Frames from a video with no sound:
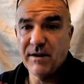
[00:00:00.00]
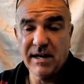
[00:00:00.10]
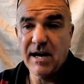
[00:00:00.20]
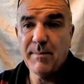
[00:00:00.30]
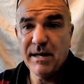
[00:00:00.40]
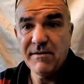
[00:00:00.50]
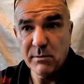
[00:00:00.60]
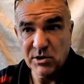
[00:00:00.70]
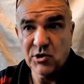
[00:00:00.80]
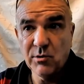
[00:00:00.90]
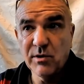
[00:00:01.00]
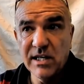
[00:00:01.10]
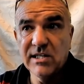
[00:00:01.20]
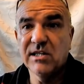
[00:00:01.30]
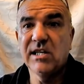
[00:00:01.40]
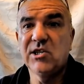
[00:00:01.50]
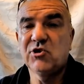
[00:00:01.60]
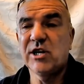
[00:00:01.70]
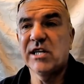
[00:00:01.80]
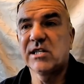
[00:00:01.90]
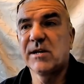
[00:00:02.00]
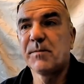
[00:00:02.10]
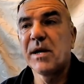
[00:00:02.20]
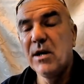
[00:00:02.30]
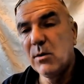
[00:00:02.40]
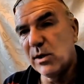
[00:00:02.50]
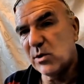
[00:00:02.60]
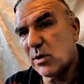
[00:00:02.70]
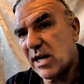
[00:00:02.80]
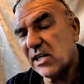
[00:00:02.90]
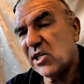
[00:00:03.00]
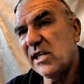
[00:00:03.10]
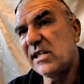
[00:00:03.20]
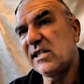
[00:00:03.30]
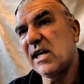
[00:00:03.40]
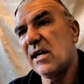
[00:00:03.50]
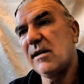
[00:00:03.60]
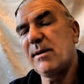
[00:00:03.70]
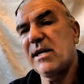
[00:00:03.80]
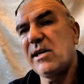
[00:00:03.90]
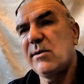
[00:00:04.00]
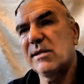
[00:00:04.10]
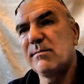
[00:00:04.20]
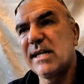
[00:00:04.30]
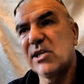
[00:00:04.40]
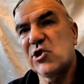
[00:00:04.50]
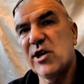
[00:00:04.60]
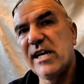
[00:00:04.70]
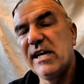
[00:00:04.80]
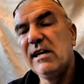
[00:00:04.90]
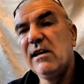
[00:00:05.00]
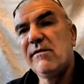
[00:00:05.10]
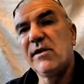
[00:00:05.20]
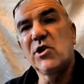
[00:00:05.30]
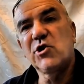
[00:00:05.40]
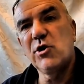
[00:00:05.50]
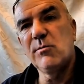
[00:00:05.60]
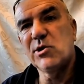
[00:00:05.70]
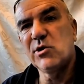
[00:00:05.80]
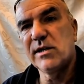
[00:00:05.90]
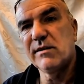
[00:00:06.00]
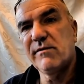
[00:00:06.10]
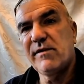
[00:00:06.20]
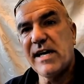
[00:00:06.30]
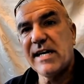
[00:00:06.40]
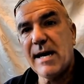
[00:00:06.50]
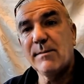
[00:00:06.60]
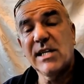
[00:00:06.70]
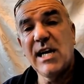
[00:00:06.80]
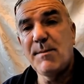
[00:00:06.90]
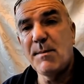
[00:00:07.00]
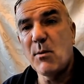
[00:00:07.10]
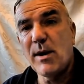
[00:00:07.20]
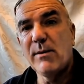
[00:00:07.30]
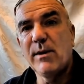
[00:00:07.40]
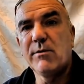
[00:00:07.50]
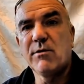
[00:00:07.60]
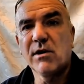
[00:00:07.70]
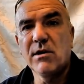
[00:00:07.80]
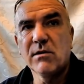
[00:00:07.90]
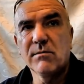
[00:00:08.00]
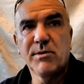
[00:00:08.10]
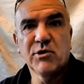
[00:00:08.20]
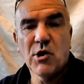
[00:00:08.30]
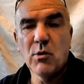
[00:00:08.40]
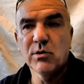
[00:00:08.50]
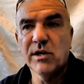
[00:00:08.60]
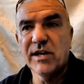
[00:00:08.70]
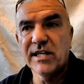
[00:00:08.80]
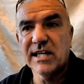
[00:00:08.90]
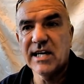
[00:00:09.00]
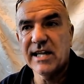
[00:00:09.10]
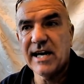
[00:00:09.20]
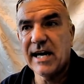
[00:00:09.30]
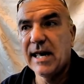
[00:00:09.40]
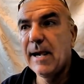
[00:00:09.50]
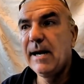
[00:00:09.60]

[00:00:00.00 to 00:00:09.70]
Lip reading: And I believe it was through these drinks, which were actually designed by the US military for the troops during Vietnam to keep them awake when they were on long patrols and things like that.